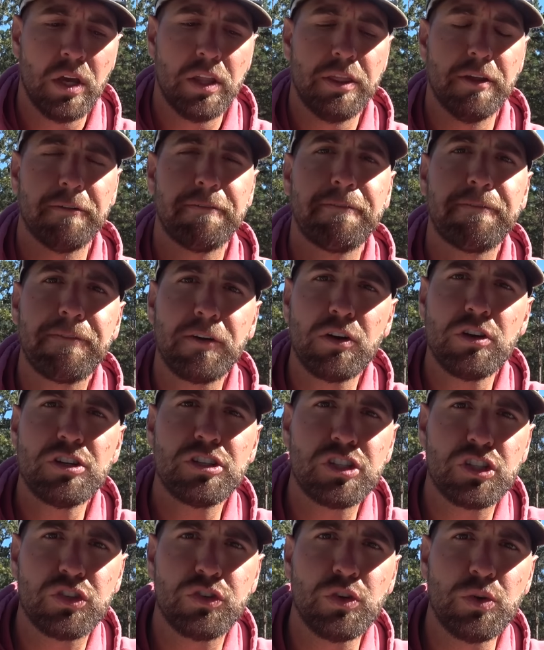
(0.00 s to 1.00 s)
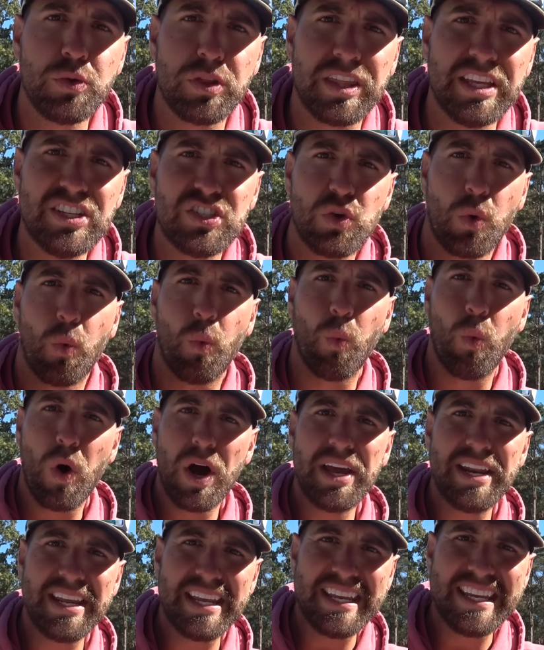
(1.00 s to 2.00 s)
The first truth is
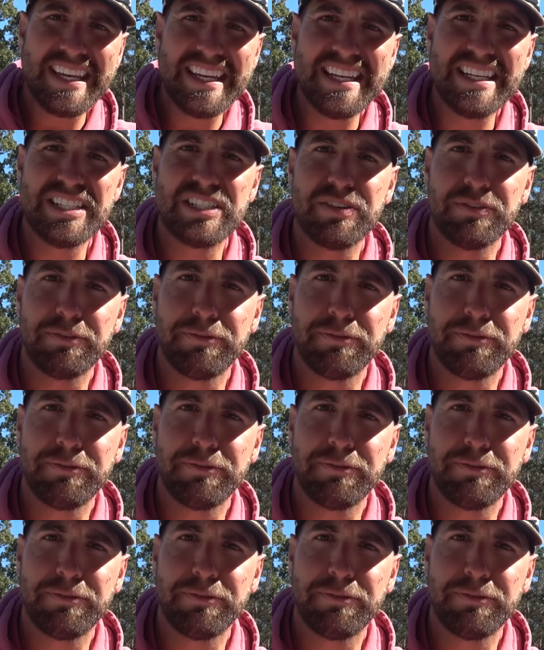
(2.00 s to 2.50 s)
what is